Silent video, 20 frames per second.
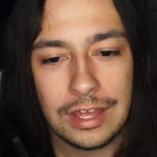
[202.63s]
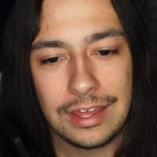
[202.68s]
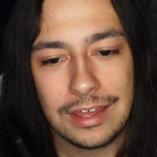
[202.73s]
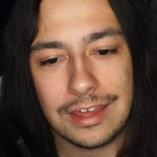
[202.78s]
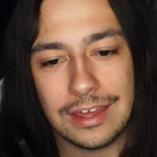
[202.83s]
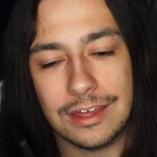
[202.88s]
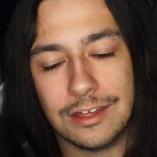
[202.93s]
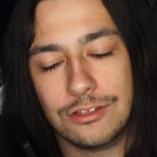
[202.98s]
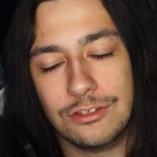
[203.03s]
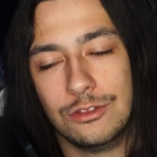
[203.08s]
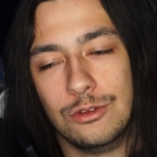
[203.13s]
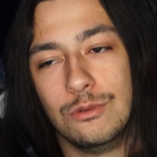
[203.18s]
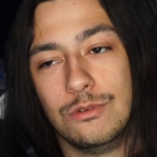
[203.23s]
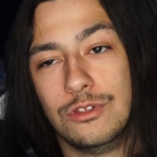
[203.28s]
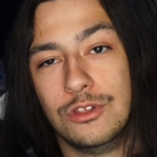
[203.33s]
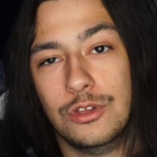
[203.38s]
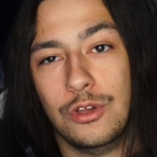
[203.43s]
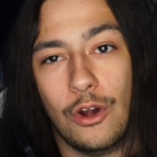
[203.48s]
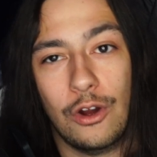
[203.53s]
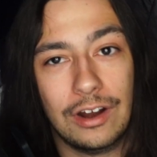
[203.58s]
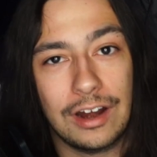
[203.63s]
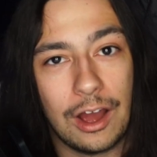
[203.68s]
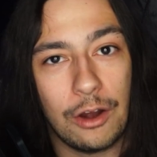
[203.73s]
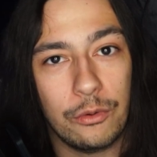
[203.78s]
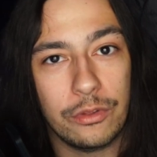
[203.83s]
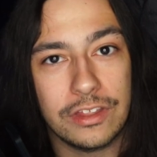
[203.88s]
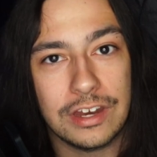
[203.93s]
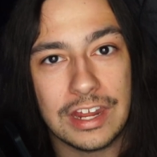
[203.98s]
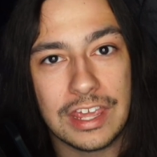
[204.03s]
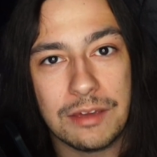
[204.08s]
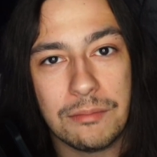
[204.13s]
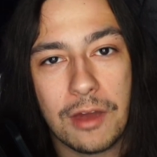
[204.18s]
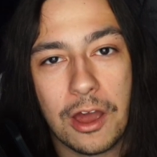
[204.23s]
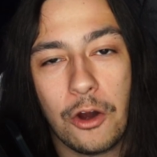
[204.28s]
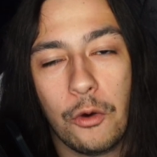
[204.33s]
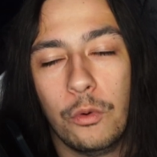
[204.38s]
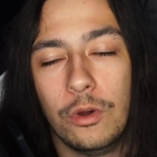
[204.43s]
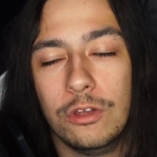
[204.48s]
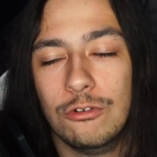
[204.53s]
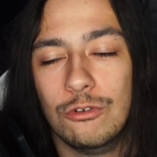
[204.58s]
is to start out with an
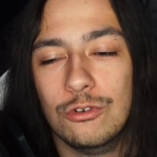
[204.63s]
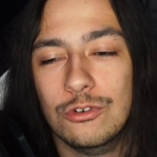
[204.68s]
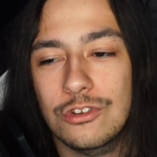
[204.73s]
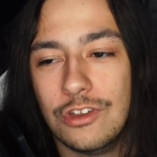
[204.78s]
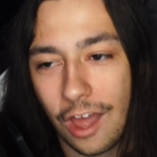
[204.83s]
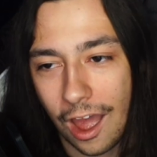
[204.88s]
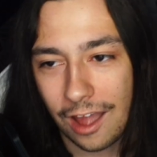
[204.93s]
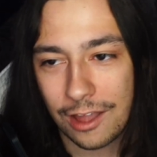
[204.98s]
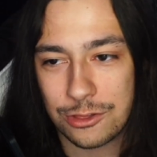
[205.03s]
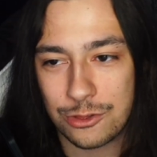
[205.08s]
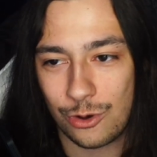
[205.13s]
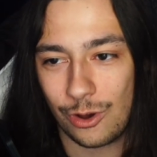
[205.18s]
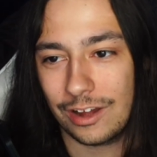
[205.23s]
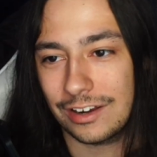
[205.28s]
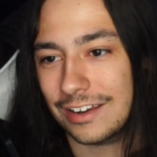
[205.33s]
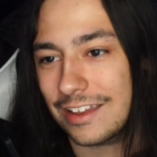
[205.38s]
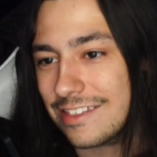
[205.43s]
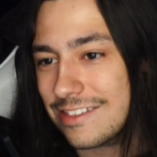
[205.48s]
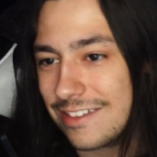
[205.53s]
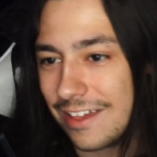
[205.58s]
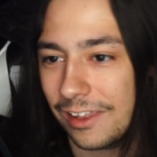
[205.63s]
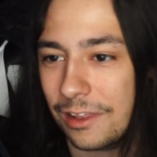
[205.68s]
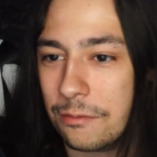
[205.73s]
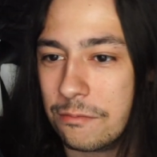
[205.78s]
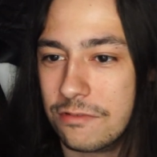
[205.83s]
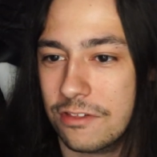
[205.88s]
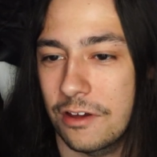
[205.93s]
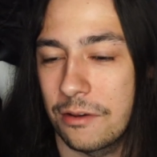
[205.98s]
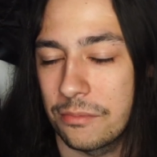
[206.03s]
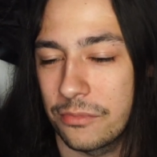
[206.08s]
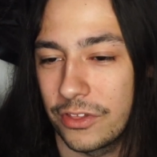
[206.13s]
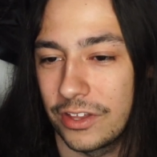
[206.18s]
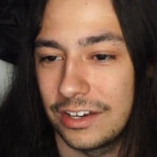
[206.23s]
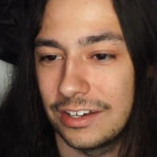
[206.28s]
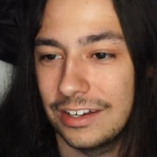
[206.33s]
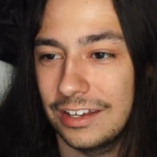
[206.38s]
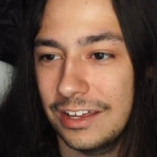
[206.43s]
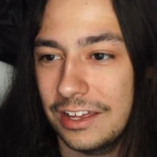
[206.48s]
email where you're not trying to sell them something.